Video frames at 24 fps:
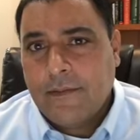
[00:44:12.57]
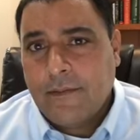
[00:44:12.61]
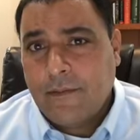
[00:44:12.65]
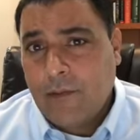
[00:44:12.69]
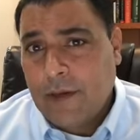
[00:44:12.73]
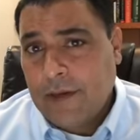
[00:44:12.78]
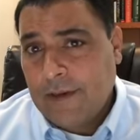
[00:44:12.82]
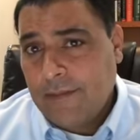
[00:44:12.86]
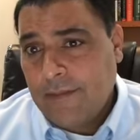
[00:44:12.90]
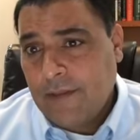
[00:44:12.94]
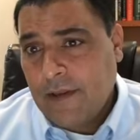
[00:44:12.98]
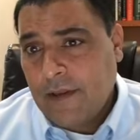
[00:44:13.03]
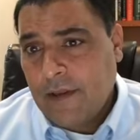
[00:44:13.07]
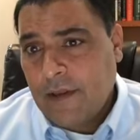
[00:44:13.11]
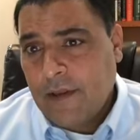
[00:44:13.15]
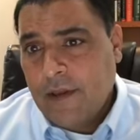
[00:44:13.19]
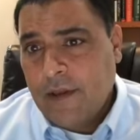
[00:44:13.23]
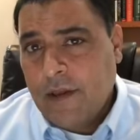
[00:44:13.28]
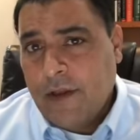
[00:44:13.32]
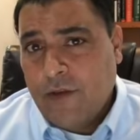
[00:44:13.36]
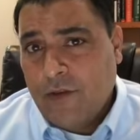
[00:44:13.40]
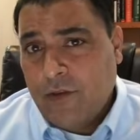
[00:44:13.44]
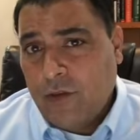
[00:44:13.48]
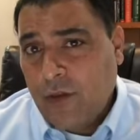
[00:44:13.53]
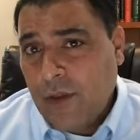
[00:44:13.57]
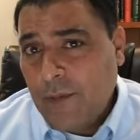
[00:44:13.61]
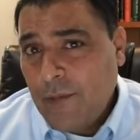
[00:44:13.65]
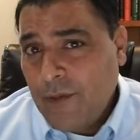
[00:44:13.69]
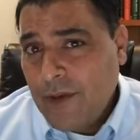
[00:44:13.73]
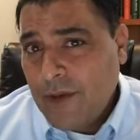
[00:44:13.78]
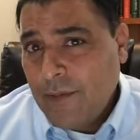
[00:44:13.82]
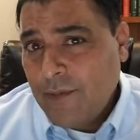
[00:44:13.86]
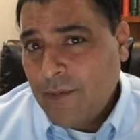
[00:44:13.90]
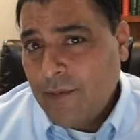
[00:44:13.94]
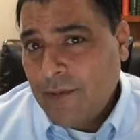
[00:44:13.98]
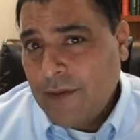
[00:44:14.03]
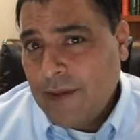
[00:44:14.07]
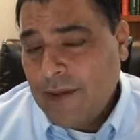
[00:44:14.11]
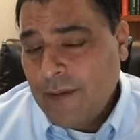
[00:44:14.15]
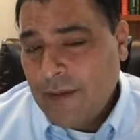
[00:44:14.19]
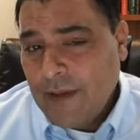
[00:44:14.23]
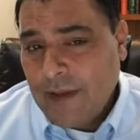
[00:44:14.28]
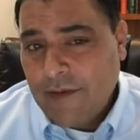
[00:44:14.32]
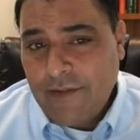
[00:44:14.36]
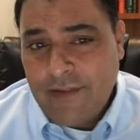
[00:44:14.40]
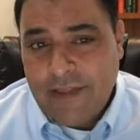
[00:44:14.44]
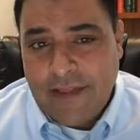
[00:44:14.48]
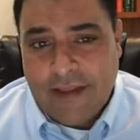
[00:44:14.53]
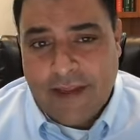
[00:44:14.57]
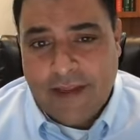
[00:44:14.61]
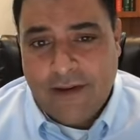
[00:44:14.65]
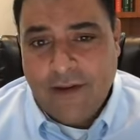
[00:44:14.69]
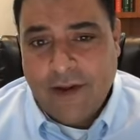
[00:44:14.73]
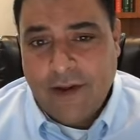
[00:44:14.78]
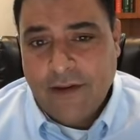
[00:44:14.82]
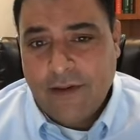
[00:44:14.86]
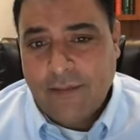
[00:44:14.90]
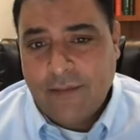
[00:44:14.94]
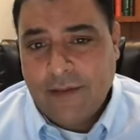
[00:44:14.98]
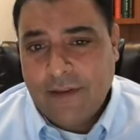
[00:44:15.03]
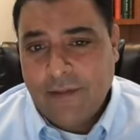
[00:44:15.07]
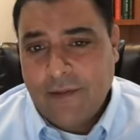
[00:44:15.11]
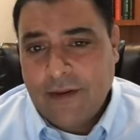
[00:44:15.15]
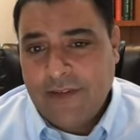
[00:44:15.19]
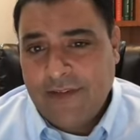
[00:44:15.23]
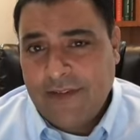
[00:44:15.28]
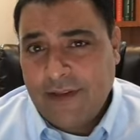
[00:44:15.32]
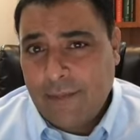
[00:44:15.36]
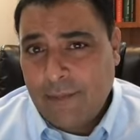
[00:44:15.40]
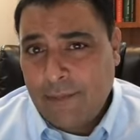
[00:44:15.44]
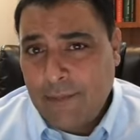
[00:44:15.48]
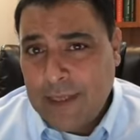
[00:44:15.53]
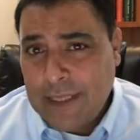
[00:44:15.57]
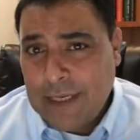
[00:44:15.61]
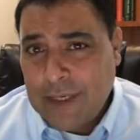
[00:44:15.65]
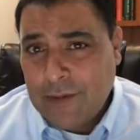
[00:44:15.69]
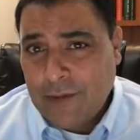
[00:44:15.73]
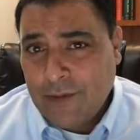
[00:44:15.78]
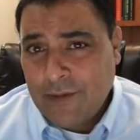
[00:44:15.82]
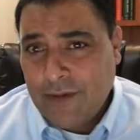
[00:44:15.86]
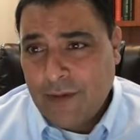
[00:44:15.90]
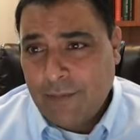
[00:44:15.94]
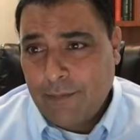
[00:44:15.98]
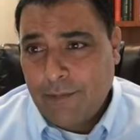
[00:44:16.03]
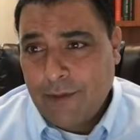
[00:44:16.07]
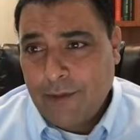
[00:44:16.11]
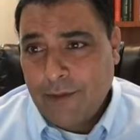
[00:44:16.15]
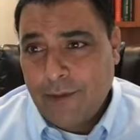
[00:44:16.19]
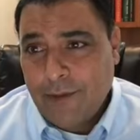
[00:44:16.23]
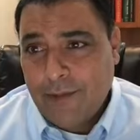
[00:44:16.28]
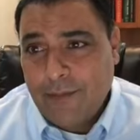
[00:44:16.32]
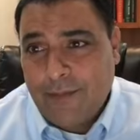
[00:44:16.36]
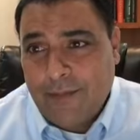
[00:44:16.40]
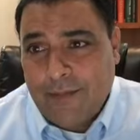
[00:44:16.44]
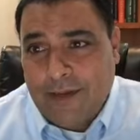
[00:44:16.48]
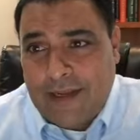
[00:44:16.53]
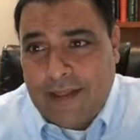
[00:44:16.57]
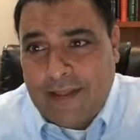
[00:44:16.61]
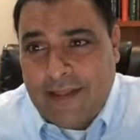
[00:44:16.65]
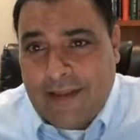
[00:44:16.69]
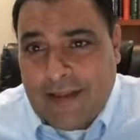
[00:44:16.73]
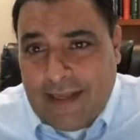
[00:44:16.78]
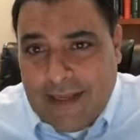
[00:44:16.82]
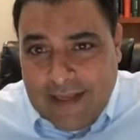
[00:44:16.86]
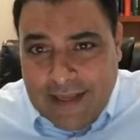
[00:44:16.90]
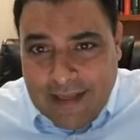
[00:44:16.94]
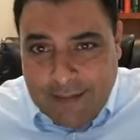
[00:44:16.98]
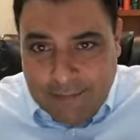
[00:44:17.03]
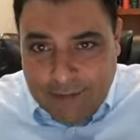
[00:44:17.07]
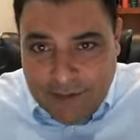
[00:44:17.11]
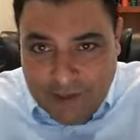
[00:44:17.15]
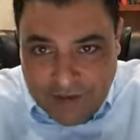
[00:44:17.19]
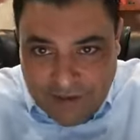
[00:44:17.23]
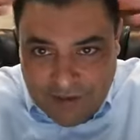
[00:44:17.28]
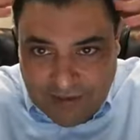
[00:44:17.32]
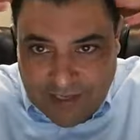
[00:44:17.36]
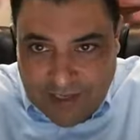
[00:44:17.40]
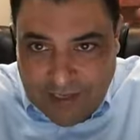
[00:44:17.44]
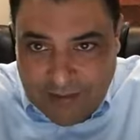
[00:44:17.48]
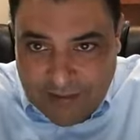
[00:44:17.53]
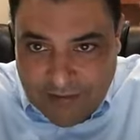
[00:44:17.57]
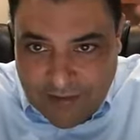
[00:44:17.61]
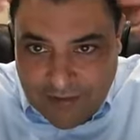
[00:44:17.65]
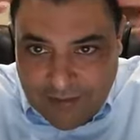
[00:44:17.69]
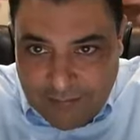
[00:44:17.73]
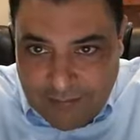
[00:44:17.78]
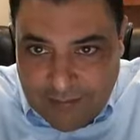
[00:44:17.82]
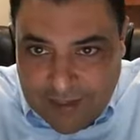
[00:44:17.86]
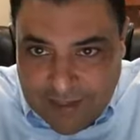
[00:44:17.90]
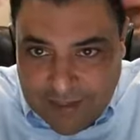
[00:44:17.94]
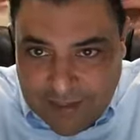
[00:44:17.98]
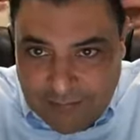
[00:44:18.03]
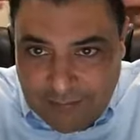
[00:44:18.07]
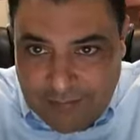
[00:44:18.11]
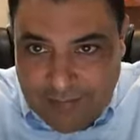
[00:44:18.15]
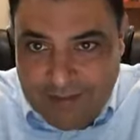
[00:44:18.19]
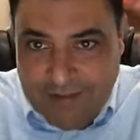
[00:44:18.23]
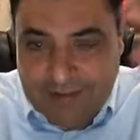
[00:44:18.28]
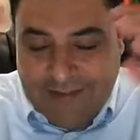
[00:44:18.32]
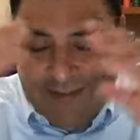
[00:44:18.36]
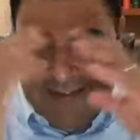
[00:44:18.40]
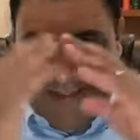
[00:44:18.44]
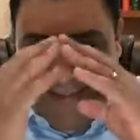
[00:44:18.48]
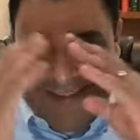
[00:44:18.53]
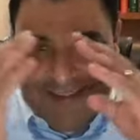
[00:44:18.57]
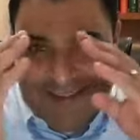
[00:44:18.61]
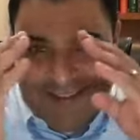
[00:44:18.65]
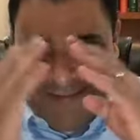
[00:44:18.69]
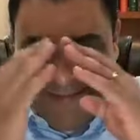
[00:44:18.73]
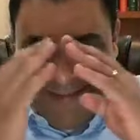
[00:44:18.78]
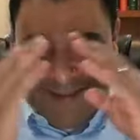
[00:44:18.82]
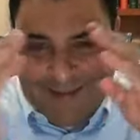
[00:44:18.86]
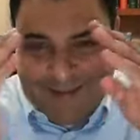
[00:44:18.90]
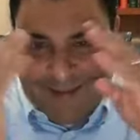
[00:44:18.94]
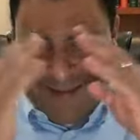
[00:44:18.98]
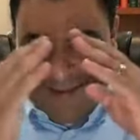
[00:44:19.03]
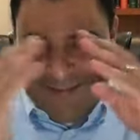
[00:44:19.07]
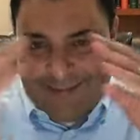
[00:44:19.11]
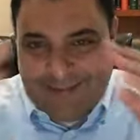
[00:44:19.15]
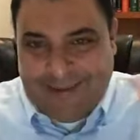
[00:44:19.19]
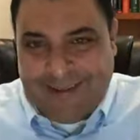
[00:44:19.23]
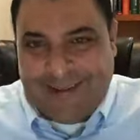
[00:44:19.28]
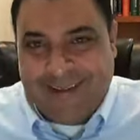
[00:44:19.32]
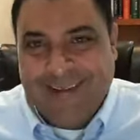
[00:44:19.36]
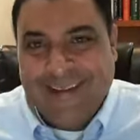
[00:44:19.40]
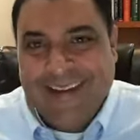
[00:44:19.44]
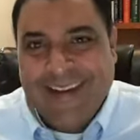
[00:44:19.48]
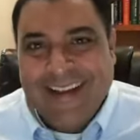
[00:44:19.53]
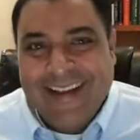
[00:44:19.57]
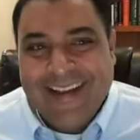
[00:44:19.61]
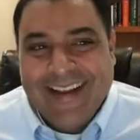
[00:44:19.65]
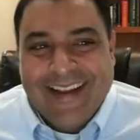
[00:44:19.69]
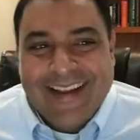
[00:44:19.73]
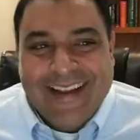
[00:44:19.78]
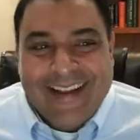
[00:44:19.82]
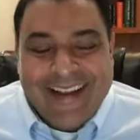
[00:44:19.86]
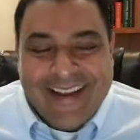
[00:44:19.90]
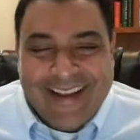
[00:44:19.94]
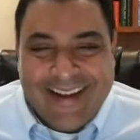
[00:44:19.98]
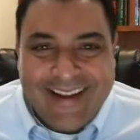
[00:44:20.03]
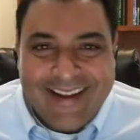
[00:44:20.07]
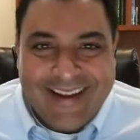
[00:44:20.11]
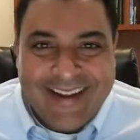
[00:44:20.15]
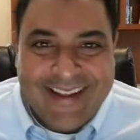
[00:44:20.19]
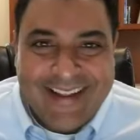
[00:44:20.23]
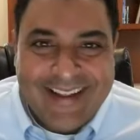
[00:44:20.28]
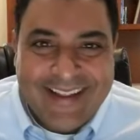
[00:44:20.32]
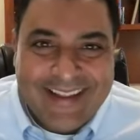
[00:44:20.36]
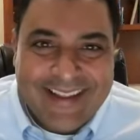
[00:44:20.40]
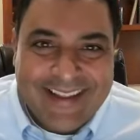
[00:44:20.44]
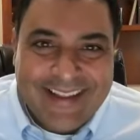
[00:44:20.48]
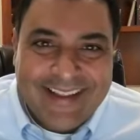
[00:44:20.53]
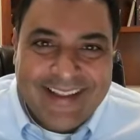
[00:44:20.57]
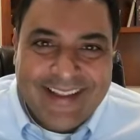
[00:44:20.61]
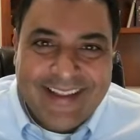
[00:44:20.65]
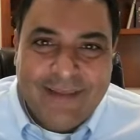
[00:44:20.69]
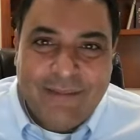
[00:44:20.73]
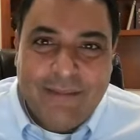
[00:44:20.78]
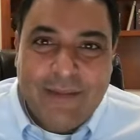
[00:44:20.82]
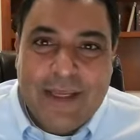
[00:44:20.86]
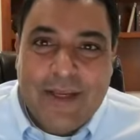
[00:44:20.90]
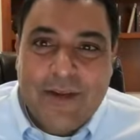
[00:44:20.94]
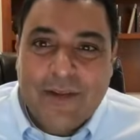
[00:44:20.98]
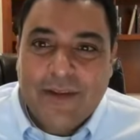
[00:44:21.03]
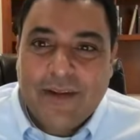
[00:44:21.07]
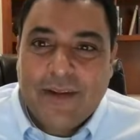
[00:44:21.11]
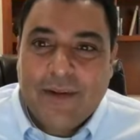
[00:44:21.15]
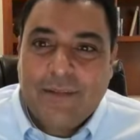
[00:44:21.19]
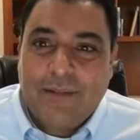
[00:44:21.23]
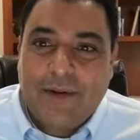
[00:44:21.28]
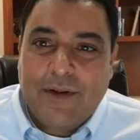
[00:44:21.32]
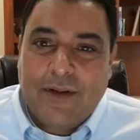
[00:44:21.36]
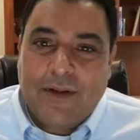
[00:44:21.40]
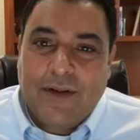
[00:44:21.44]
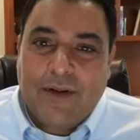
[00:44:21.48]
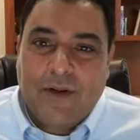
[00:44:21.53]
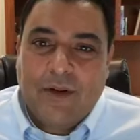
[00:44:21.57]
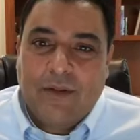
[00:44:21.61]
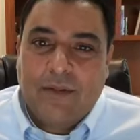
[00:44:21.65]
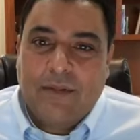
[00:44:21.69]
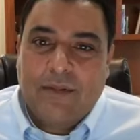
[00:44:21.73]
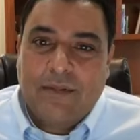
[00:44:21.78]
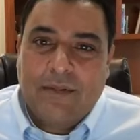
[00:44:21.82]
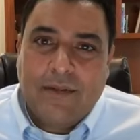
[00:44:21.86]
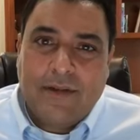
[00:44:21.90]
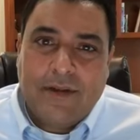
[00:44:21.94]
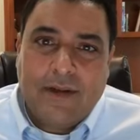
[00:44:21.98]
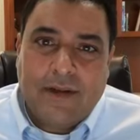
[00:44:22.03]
Right. So hippocampal, everything I talked about when I said medial temporal lobe, and I think I kept touching the outside of my head, but it's the medial temporal lobe. The medial temporal lobe